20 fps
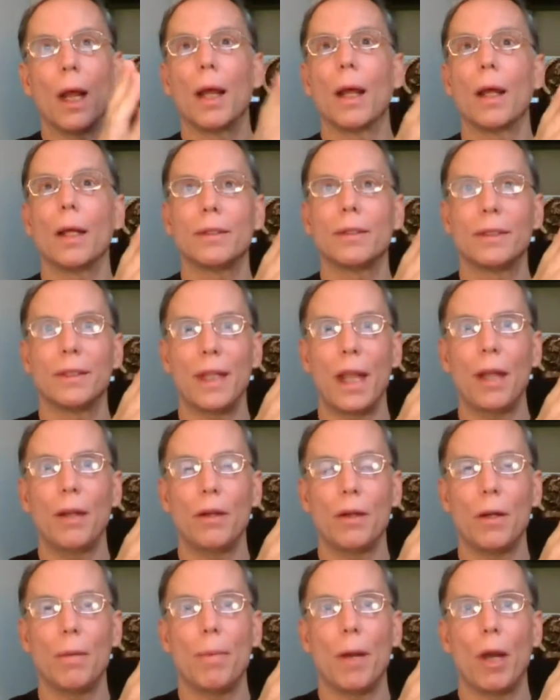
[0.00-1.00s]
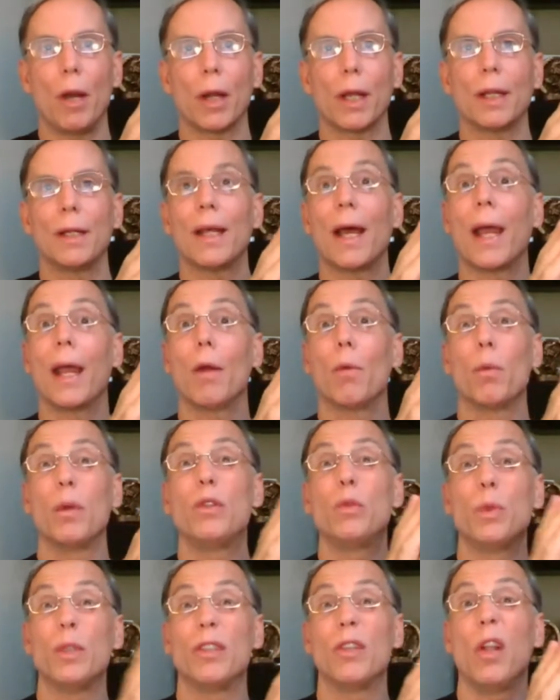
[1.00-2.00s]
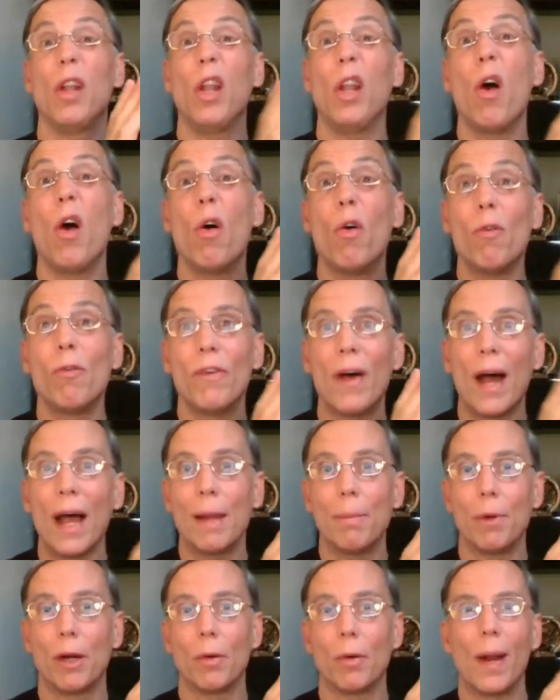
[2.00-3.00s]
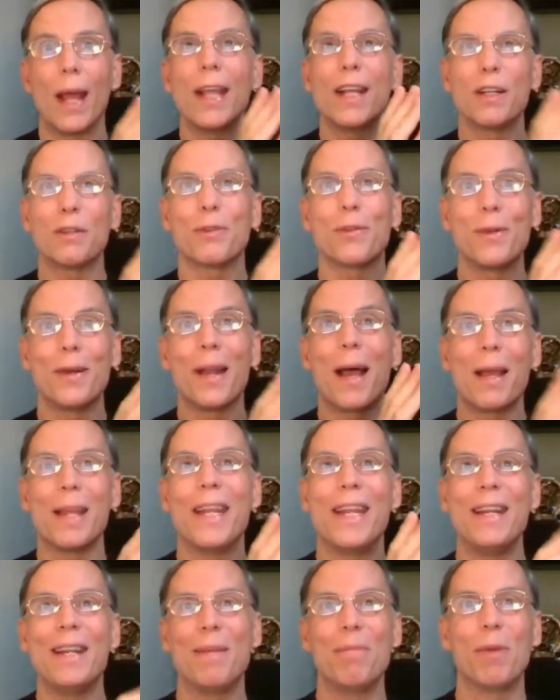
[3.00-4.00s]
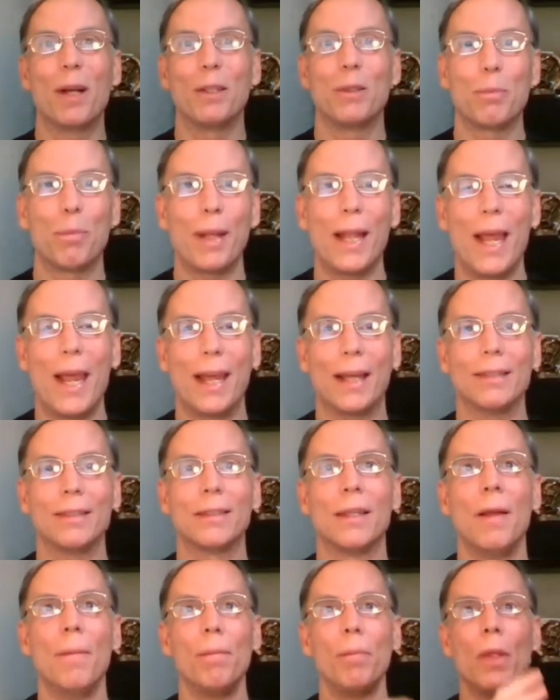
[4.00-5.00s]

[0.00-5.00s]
a standard American diet, which was low fiber, right? Because they're not eating much plants.